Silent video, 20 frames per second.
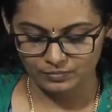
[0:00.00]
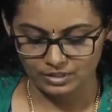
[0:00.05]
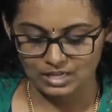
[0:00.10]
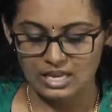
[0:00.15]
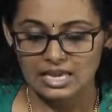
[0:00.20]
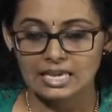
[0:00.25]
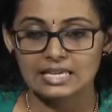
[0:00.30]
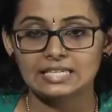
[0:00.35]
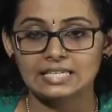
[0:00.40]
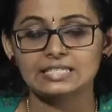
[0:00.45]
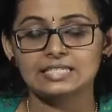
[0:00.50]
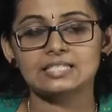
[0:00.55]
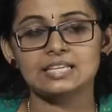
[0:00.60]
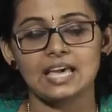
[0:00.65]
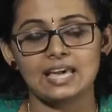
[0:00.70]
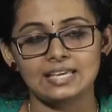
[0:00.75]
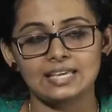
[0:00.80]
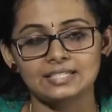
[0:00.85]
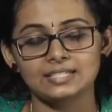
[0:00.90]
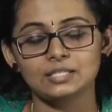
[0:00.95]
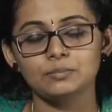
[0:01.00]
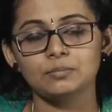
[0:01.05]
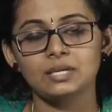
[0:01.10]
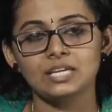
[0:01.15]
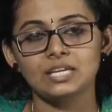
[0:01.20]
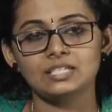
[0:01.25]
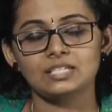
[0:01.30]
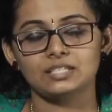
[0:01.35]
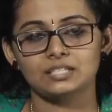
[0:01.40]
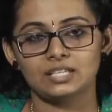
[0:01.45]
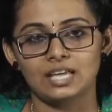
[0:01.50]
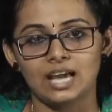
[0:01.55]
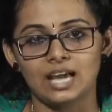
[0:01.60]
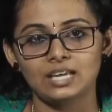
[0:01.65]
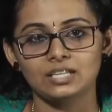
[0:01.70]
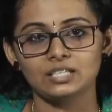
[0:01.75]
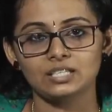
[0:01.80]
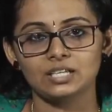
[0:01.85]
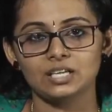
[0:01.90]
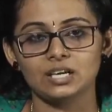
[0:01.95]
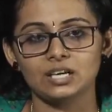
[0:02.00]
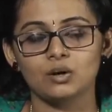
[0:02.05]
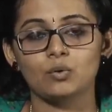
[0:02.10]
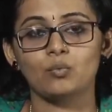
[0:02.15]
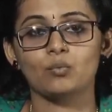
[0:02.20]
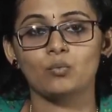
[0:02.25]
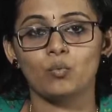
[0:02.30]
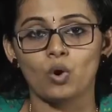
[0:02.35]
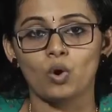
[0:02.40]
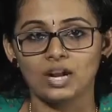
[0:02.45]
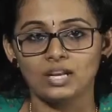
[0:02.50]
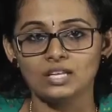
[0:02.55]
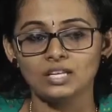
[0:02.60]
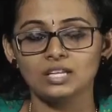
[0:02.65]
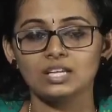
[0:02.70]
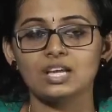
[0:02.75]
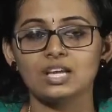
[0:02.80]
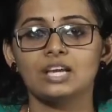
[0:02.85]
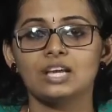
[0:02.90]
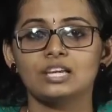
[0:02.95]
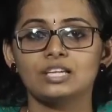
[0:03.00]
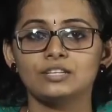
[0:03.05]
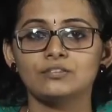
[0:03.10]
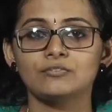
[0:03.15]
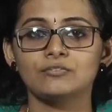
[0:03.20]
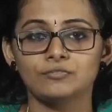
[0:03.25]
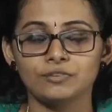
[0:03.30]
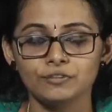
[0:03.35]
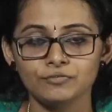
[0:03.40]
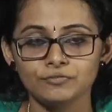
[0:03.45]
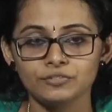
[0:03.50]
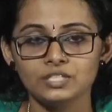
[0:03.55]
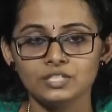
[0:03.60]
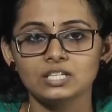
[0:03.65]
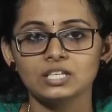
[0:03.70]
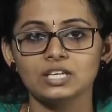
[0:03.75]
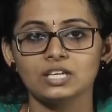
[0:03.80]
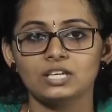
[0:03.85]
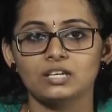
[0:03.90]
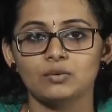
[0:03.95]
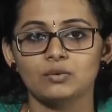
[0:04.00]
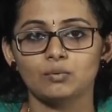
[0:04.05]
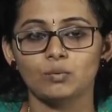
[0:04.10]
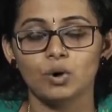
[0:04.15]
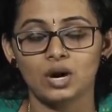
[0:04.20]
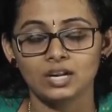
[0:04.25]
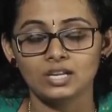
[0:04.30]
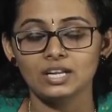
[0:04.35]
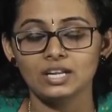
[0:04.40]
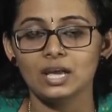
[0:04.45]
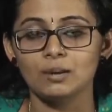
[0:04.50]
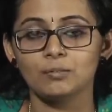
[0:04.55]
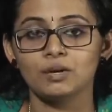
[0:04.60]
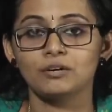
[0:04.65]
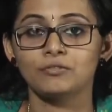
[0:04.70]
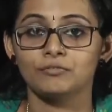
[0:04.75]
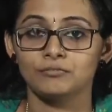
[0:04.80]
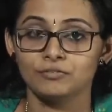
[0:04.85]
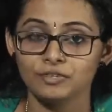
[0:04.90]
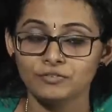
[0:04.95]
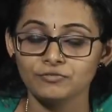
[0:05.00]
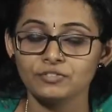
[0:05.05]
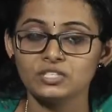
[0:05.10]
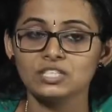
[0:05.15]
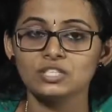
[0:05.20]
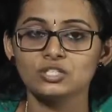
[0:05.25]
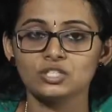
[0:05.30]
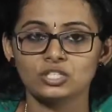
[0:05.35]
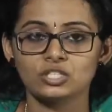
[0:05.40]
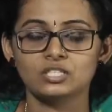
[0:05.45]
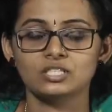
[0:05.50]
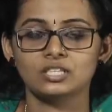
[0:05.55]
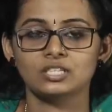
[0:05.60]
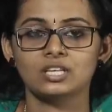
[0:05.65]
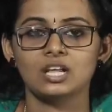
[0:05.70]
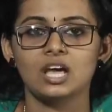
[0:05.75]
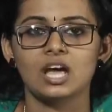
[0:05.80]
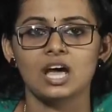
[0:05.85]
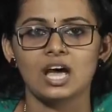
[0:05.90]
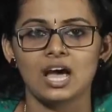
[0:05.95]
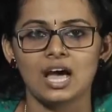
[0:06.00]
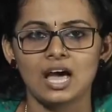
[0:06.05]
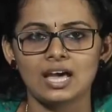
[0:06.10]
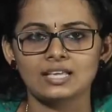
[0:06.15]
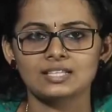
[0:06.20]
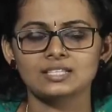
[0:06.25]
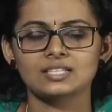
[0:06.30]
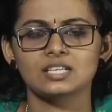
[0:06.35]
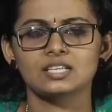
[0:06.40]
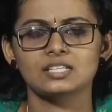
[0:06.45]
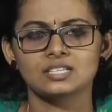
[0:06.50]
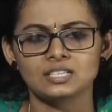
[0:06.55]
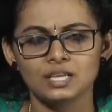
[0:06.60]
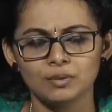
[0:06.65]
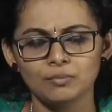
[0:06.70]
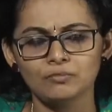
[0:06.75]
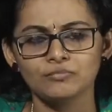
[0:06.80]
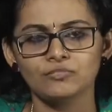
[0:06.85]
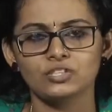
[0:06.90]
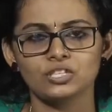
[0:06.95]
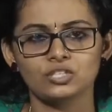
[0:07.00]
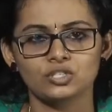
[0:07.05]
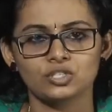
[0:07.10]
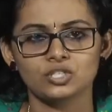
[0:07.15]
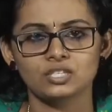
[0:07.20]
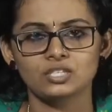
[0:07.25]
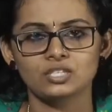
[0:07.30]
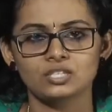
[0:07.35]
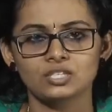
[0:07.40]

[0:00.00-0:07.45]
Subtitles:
It is estimated that 1 among 50 children has some features